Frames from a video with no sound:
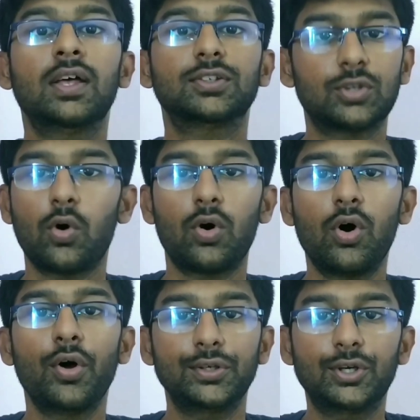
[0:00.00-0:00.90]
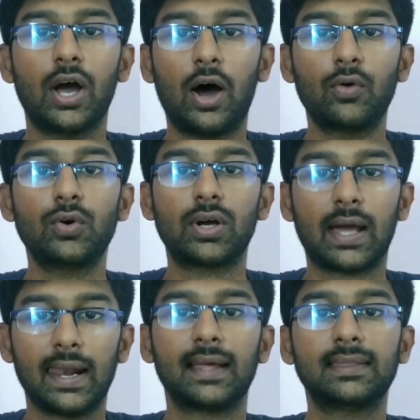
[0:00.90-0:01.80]
So you have to
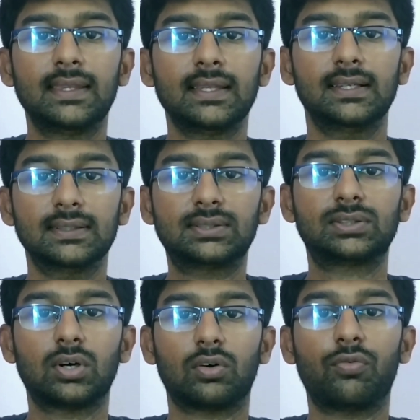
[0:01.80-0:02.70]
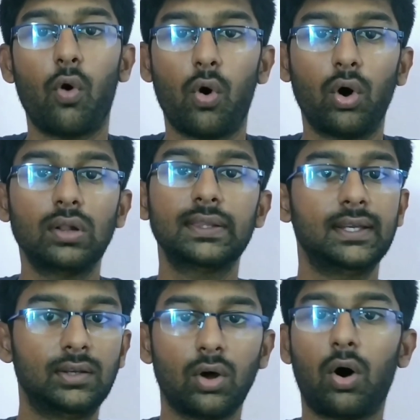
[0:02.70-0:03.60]
collect the list of all
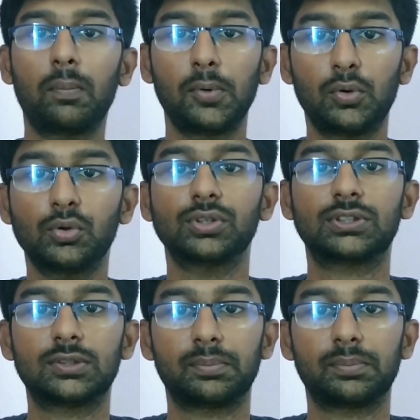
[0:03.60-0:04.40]
the top tourist